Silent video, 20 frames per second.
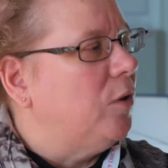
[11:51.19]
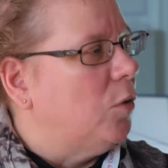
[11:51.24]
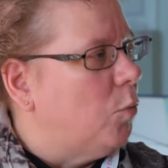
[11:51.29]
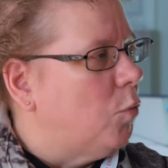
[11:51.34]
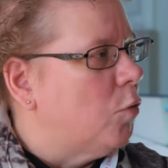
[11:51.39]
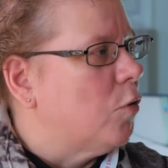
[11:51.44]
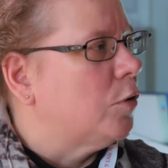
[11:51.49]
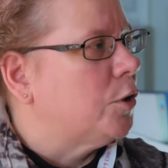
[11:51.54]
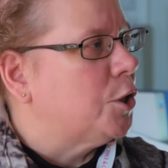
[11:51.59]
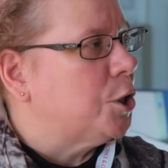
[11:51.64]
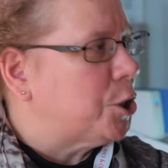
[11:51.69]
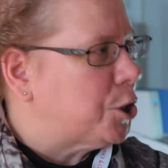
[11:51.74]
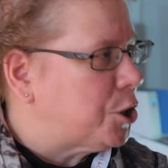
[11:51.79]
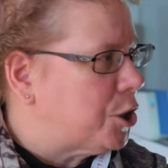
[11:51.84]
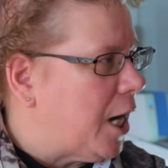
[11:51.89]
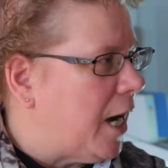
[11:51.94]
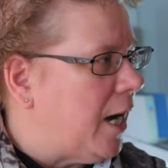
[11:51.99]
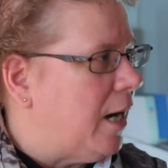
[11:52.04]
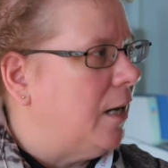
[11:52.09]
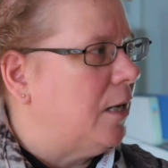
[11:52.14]
the world to
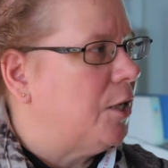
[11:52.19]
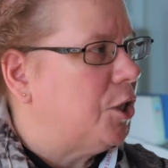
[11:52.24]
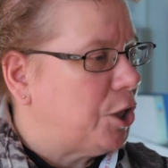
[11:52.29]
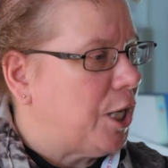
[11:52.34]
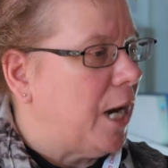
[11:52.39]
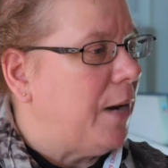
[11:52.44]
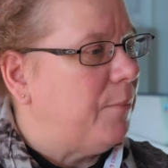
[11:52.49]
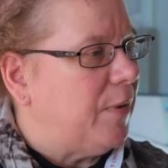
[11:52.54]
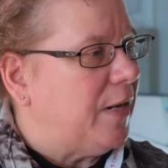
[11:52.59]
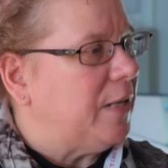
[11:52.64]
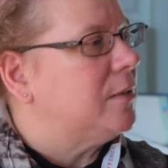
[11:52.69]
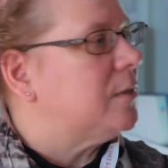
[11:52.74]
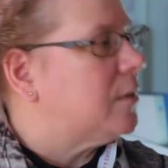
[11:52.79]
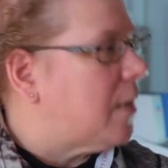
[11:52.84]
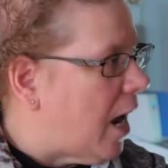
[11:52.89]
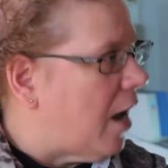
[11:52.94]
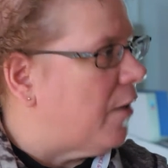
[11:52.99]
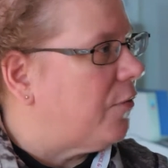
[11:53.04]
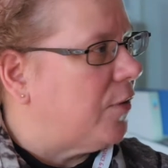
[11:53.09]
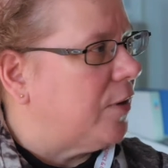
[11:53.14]
shape its
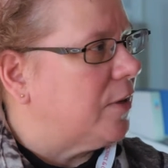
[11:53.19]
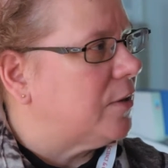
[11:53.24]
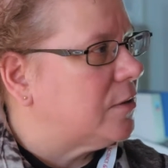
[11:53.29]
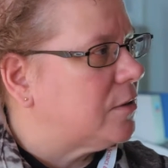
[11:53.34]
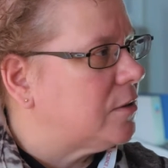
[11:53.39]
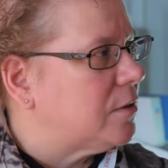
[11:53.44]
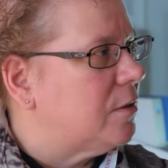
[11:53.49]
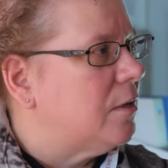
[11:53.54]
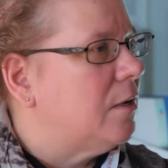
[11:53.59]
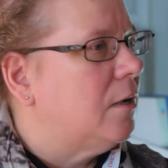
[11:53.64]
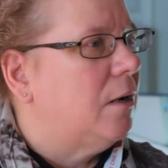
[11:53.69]
ethics,